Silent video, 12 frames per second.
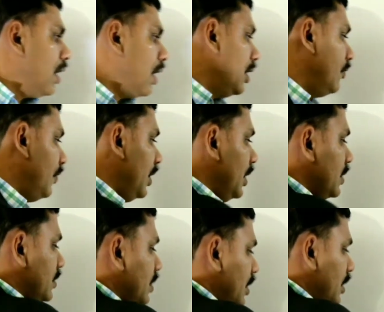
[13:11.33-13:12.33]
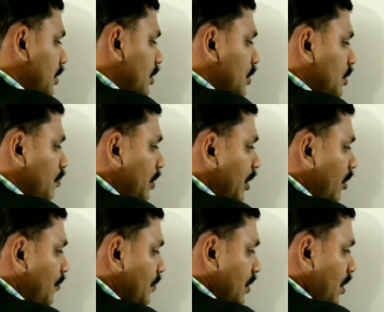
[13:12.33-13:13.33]
And V is the speed
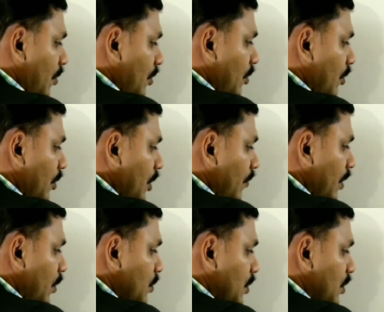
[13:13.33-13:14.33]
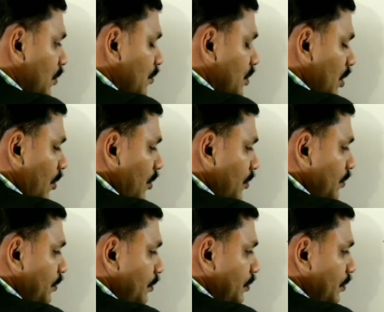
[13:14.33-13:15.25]
of sound or the velocity of sound.